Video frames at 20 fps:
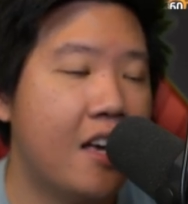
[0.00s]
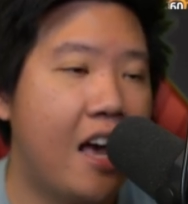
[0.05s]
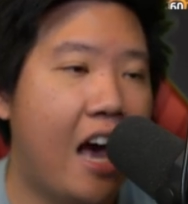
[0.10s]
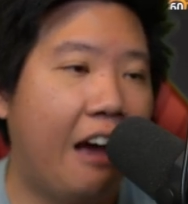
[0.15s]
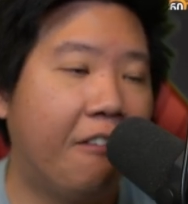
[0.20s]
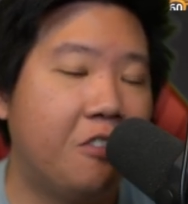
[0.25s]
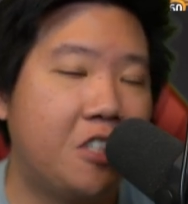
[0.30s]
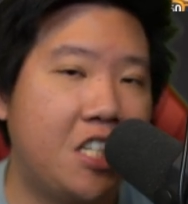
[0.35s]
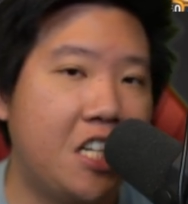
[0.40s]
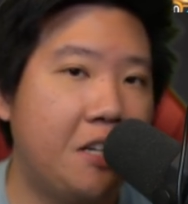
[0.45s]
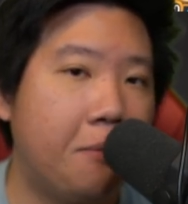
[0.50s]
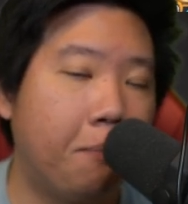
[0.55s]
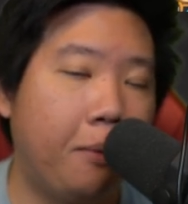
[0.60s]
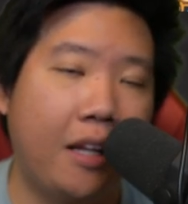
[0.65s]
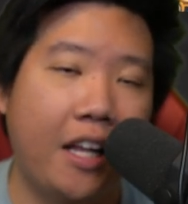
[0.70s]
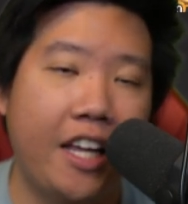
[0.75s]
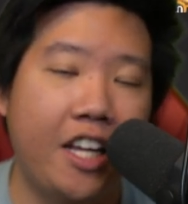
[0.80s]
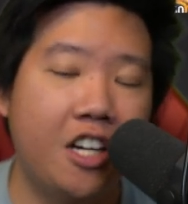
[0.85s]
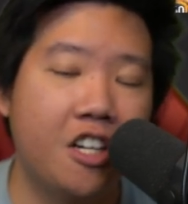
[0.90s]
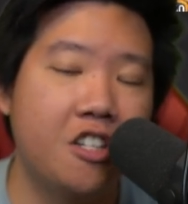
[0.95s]
I've seen
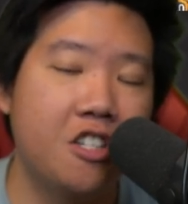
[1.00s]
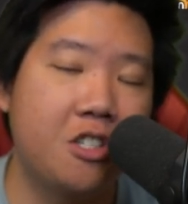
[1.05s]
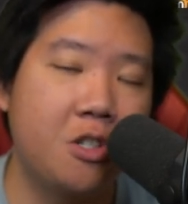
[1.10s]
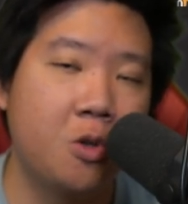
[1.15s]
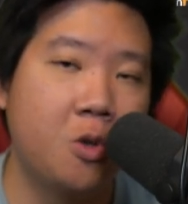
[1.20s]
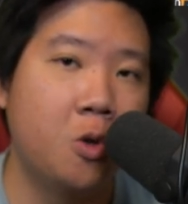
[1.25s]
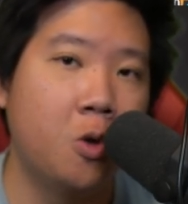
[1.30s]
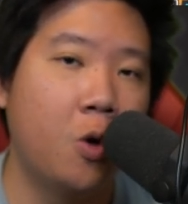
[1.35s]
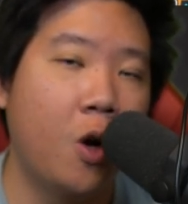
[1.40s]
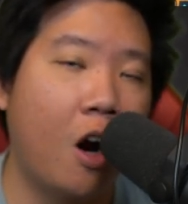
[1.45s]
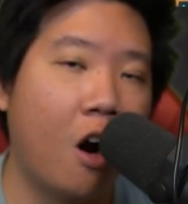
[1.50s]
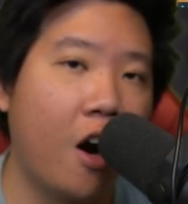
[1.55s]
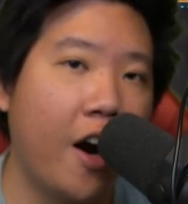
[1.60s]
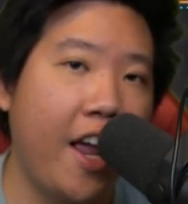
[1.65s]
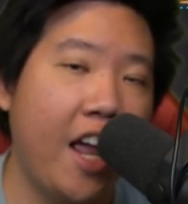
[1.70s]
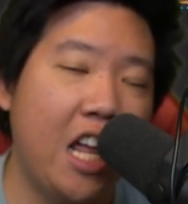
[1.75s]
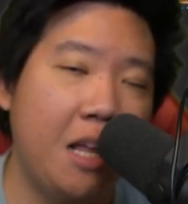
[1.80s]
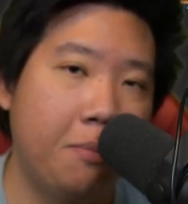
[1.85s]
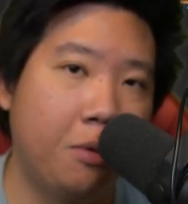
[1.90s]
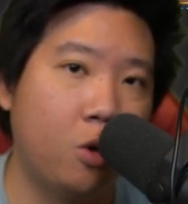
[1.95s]
players who are
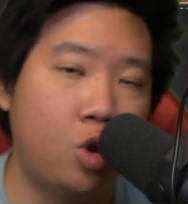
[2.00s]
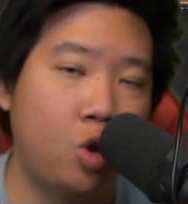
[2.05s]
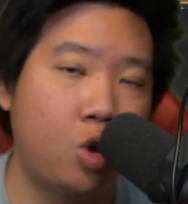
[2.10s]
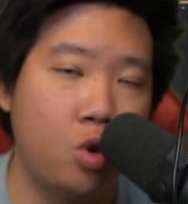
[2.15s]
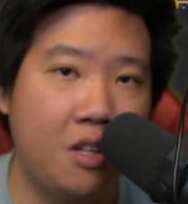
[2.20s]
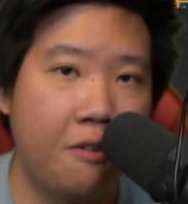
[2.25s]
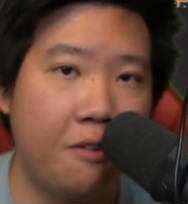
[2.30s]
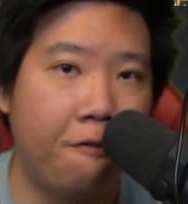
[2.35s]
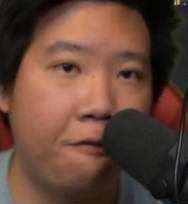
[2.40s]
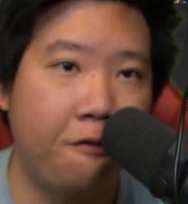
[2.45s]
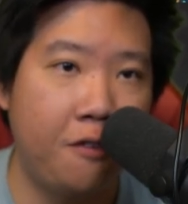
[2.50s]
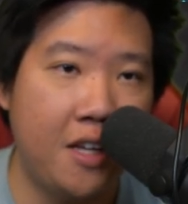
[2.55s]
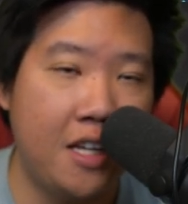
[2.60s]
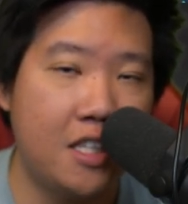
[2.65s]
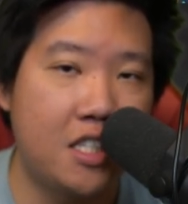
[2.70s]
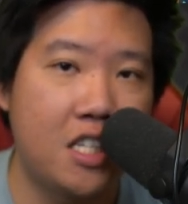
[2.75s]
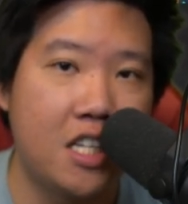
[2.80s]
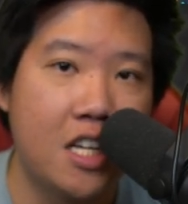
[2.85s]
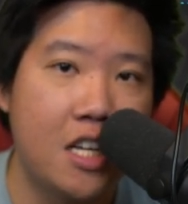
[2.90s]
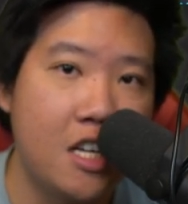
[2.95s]
able to
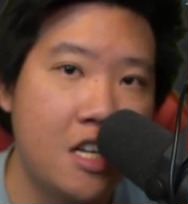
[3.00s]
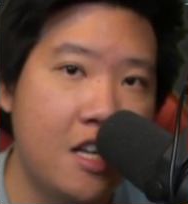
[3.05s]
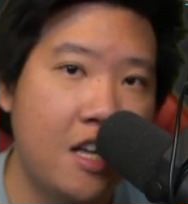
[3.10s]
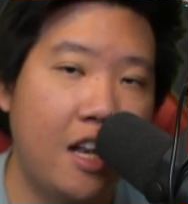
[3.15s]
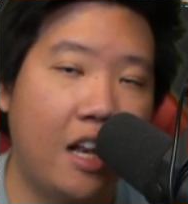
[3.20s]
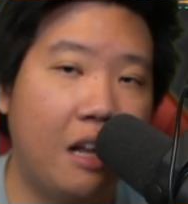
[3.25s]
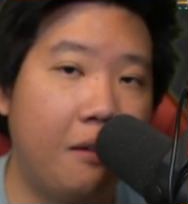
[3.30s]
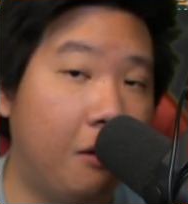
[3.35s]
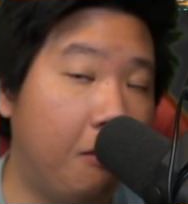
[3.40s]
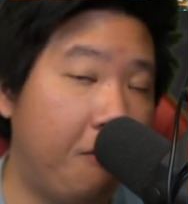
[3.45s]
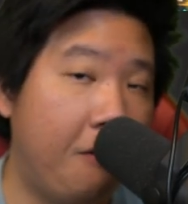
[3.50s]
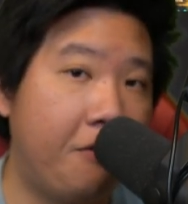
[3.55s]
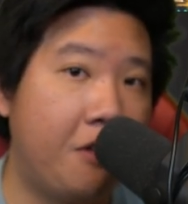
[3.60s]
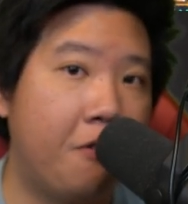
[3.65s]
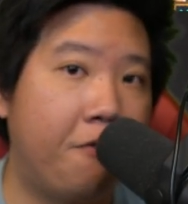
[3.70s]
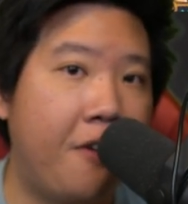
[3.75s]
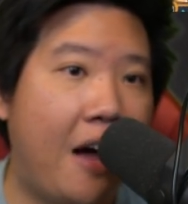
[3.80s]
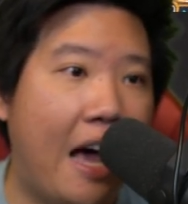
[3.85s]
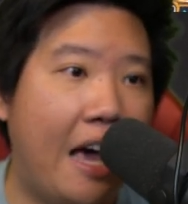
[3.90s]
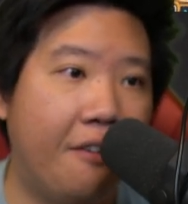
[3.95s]
defeat level
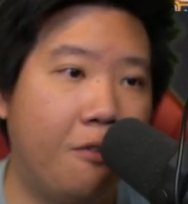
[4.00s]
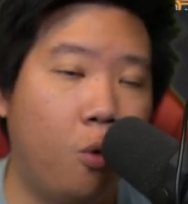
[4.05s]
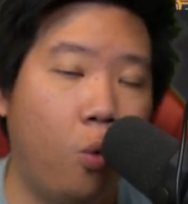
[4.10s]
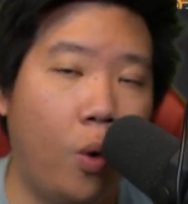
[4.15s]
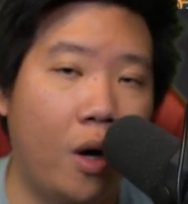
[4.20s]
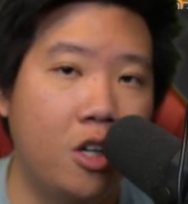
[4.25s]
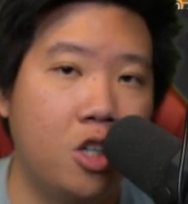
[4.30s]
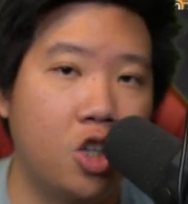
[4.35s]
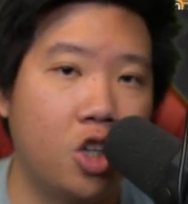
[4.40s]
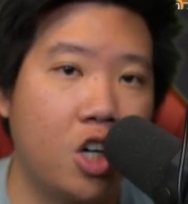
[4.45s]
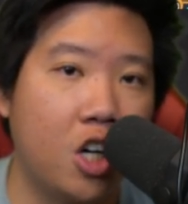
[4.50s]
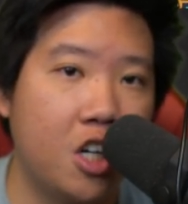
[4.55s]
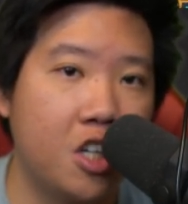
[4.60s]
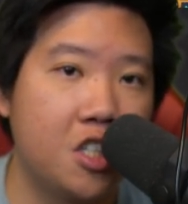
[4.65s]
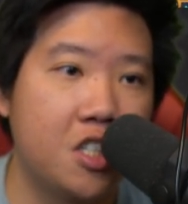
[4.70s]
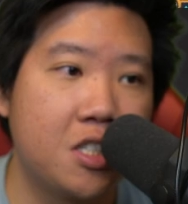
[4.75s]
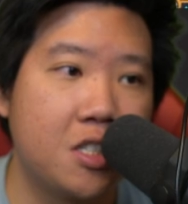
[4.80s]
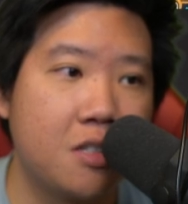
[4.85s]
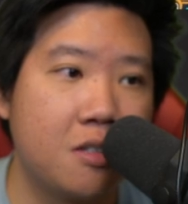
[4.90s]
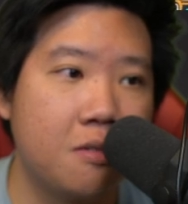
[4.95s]
55
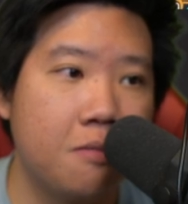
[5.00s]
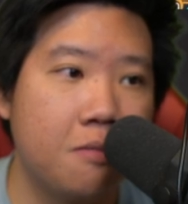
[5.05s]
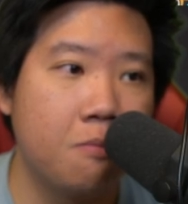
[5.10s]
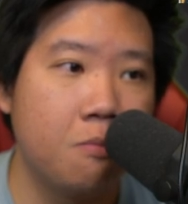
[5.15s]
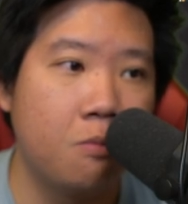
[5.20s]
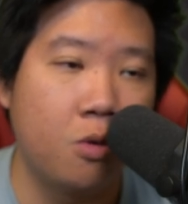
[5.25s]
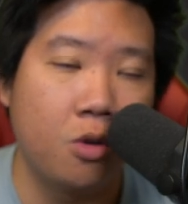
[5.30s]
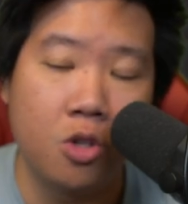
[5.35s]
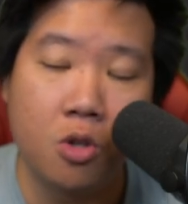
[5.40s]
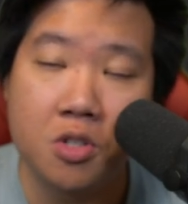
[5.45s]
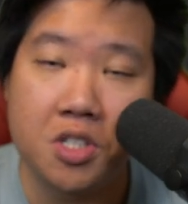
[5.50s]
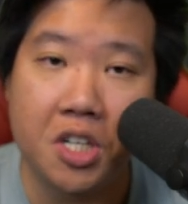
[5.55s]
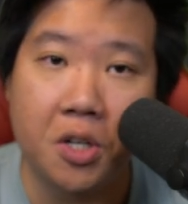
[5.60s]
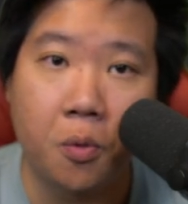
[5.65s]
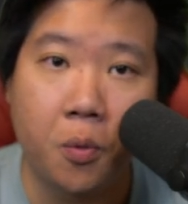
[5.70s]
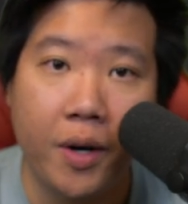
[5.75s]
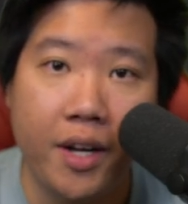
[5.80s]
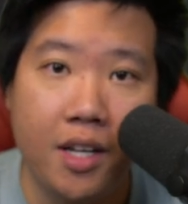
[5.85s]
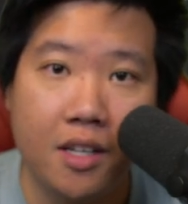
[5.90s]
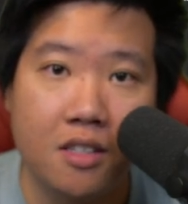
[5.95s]
Wanderers using
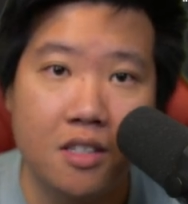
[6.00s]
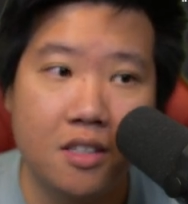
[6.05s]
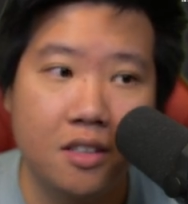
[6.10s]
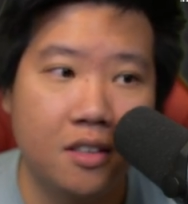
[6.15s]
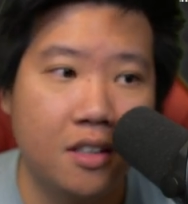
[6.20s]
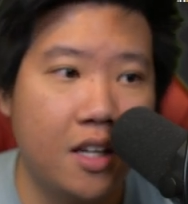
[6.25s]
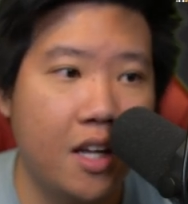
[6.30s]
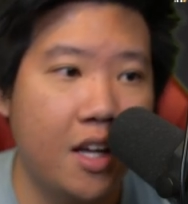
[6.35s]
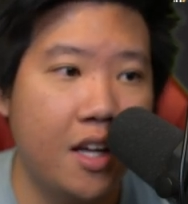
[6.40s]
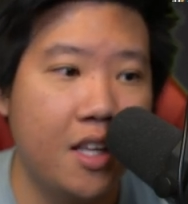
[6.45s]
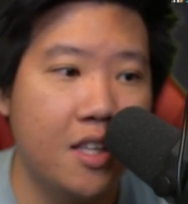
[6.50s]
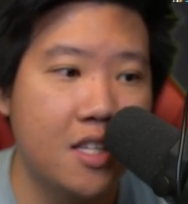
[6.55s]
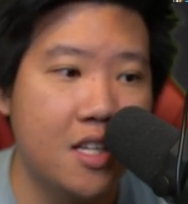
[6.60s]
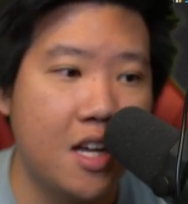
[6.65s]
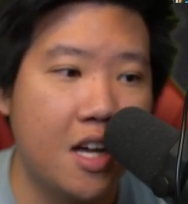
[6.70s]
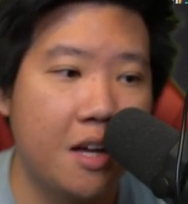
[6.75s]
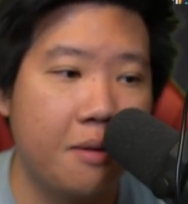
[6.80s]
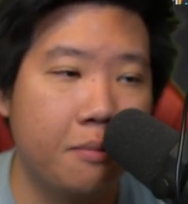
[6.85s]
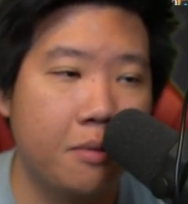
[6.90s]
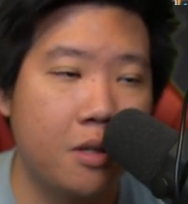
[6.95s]
Reed, and
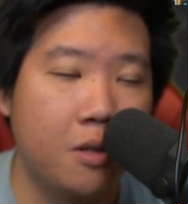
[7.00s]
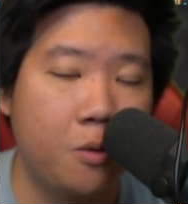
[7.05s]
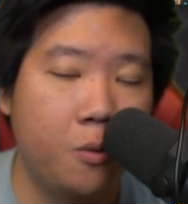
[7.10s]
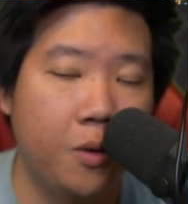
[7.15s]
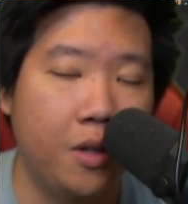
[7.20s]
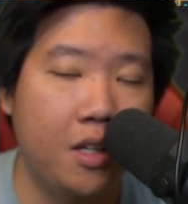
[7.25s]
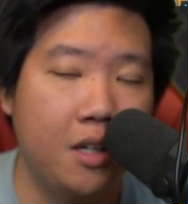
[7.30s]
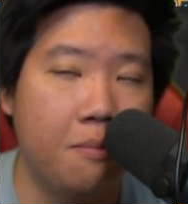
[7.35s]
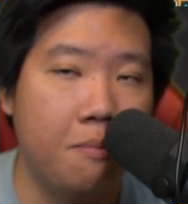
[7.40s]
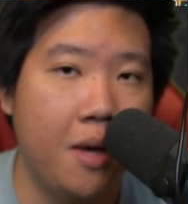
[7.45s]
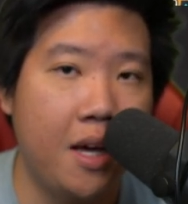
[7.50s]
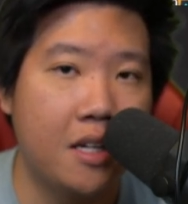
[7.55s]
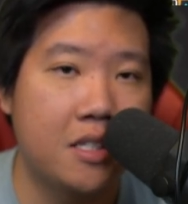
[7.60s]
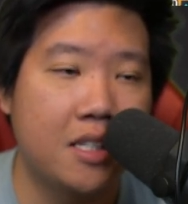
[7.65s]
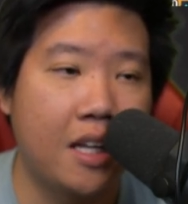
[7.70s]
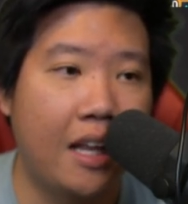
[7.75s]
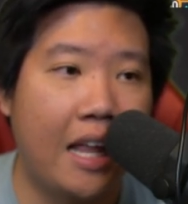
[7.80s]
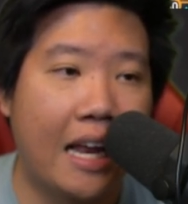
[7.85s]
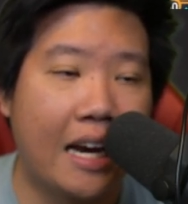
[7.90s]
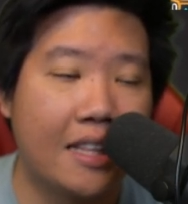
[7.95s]
it really makes
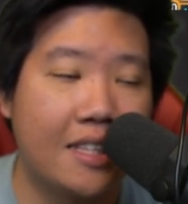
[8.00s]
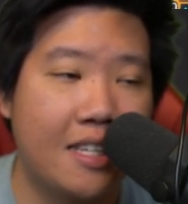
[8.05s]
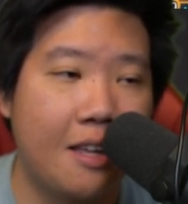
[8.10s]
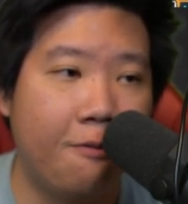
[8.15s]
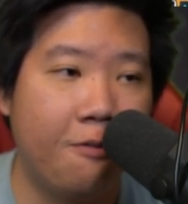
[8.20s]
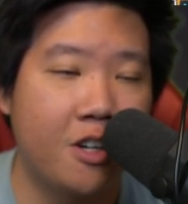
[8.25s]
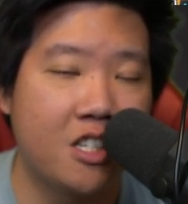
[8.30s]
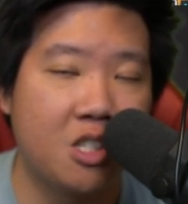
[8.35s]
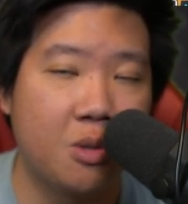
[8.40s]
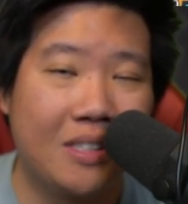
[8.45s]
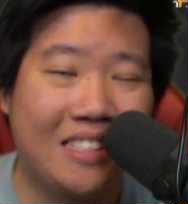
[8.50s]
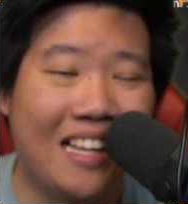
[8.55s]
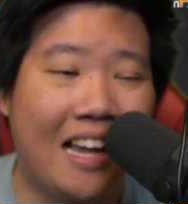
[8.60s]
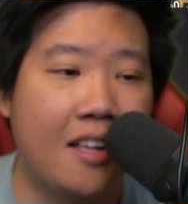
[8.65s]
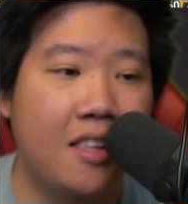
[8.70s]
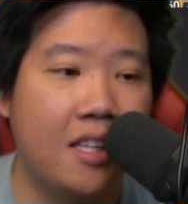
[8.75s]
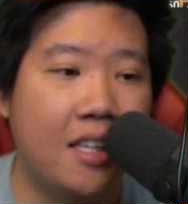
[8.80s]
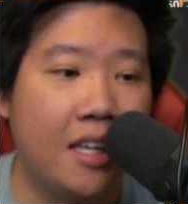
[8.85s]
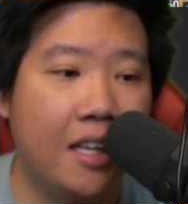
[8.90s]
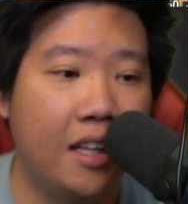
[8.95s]
a lot of difference with
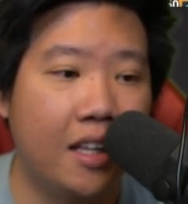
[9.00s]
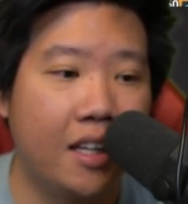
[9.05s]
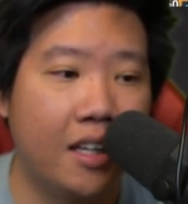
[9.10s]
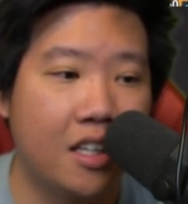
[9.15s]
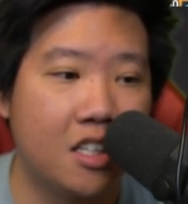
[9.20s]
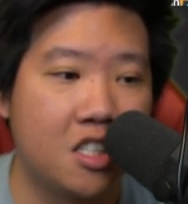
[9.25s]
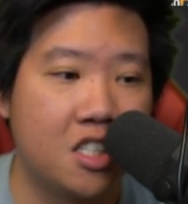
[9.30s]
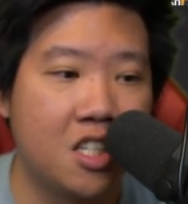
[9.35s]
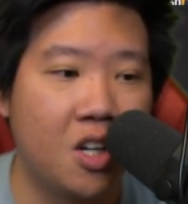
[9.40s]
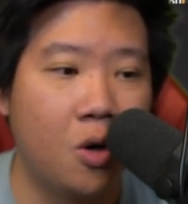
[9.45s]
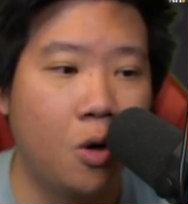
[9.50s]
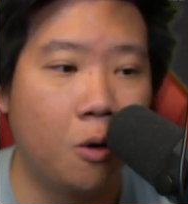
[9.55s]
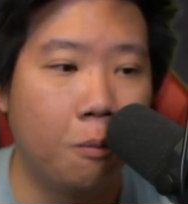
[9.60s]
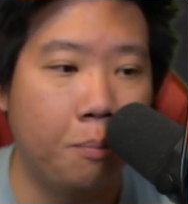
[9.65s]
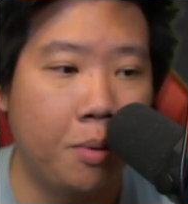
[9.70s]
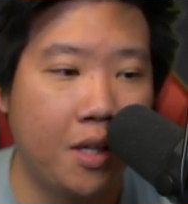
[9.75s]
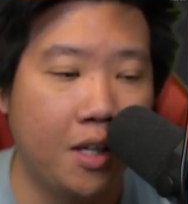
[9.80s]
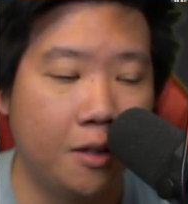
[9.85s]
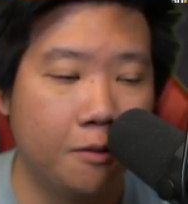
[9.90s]
that healing. It's so OP.